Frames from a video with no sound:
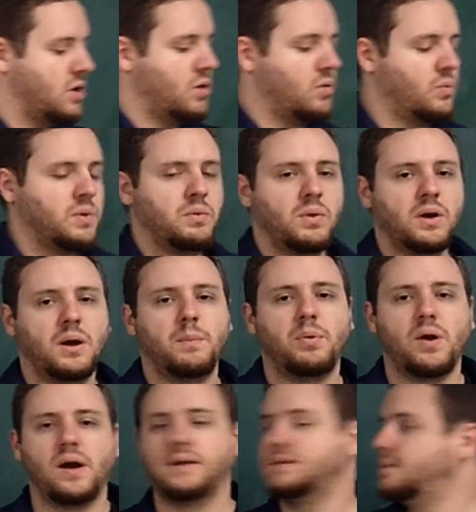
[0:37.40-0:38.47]
So we want
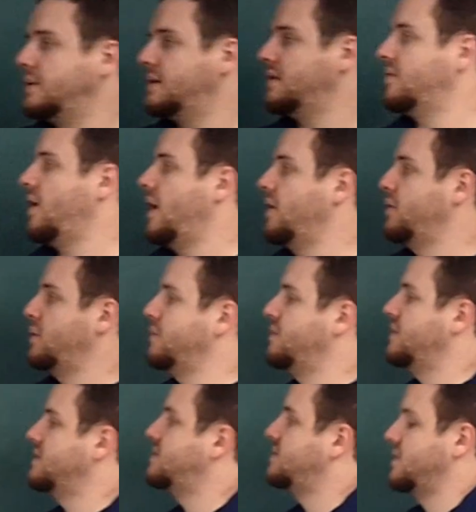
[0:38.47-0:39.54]
to approximate the value
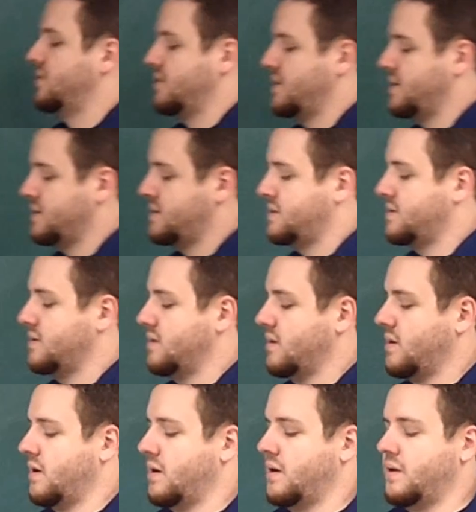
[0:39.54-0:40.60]
of this series
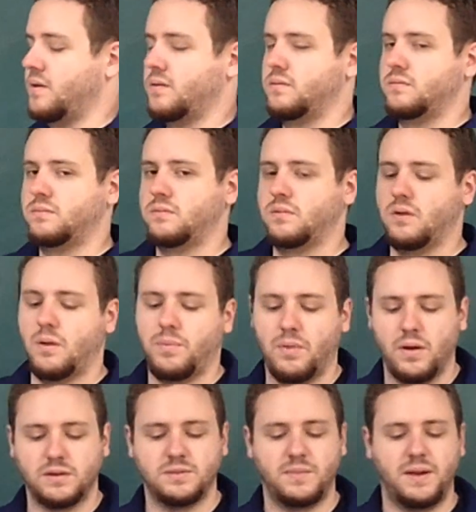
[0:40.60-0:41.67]
uh,
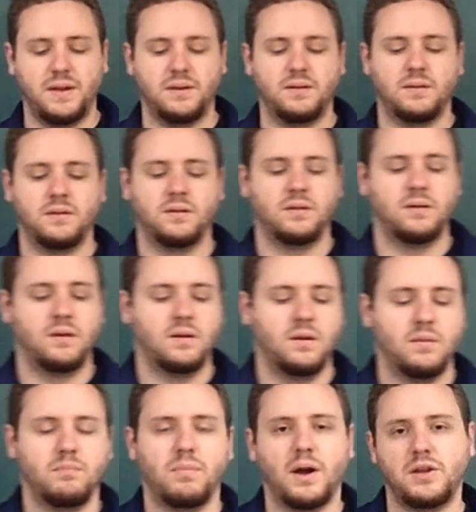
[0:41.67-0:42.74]
approximate
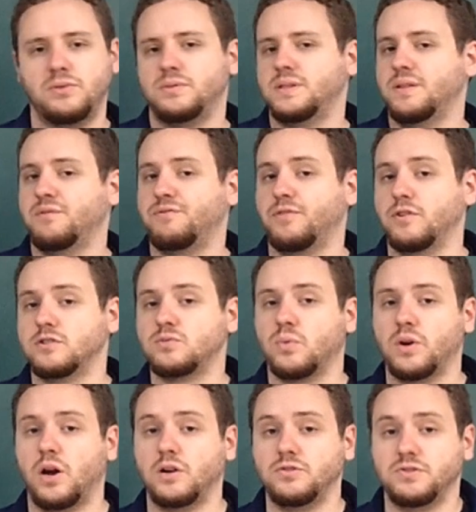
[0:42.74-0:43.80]
by using the
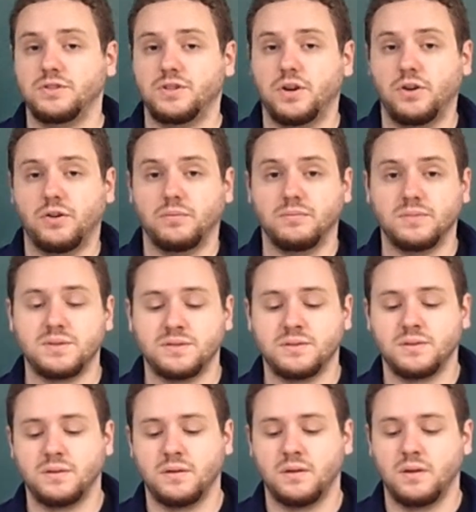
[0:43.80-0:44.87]
first 100
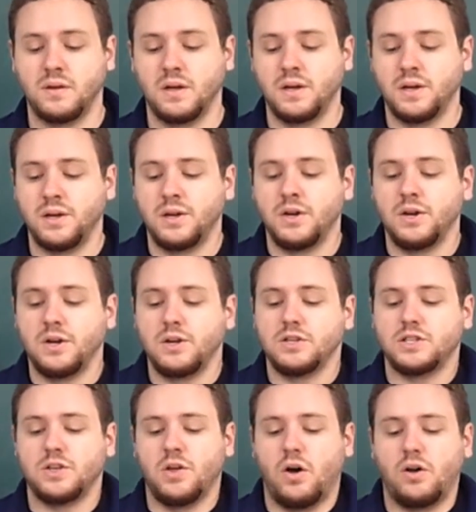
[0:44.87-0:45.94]
terms.
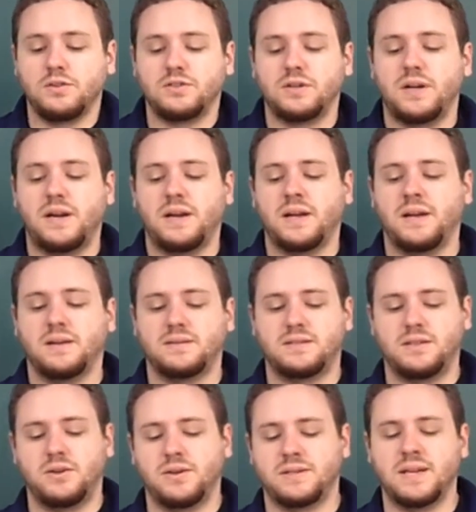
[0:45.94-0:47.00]
So the alternating
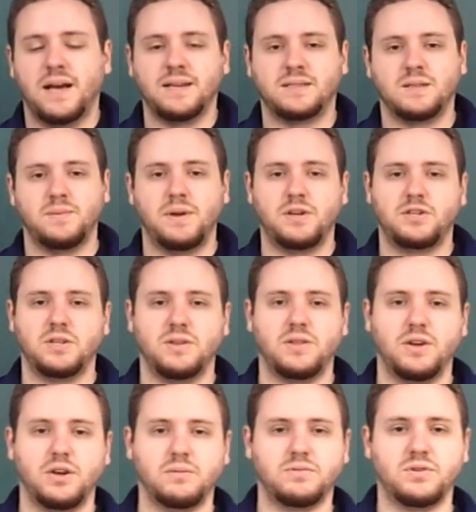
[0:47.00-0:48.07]
series
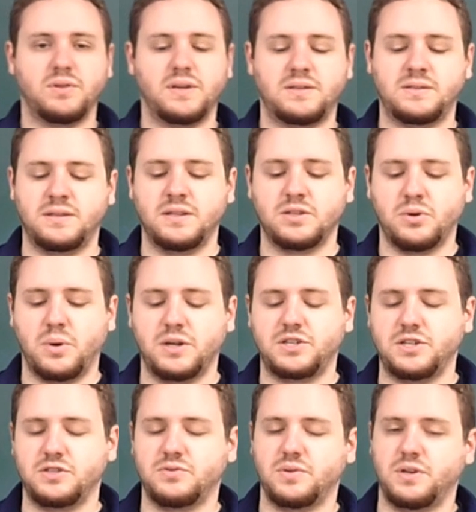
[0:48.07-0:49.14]
estimation theorem, so this, this
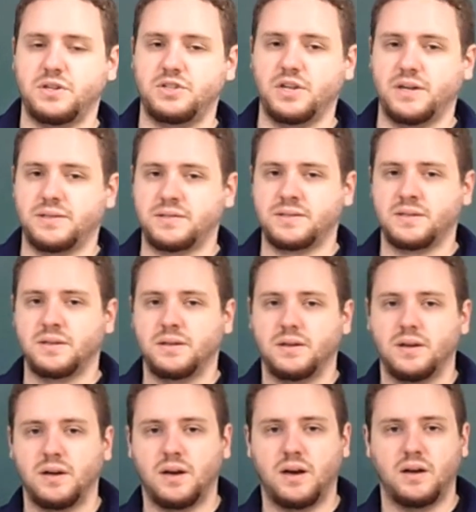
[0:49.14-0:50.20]
question is really just
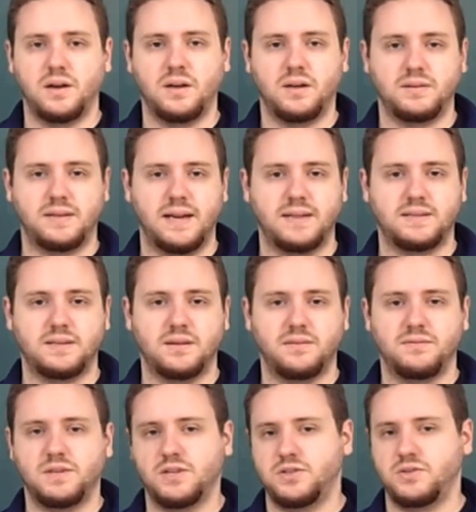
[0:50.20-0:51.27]
a, a, test
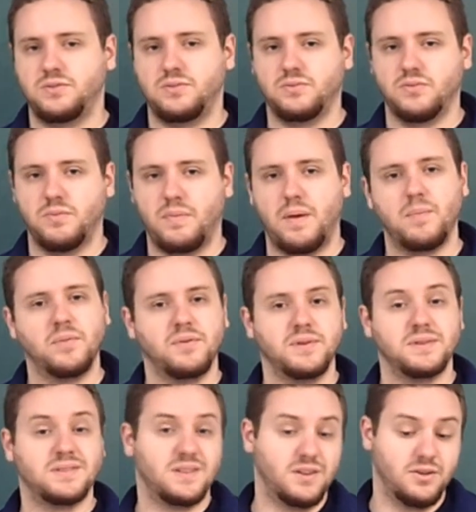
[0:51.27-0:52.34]
of did you remember
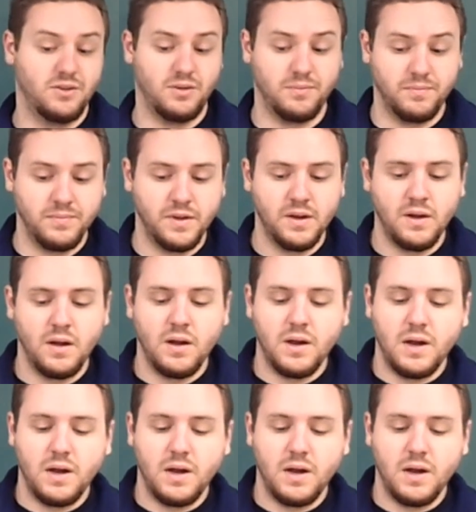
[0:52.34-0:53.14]
this theorem.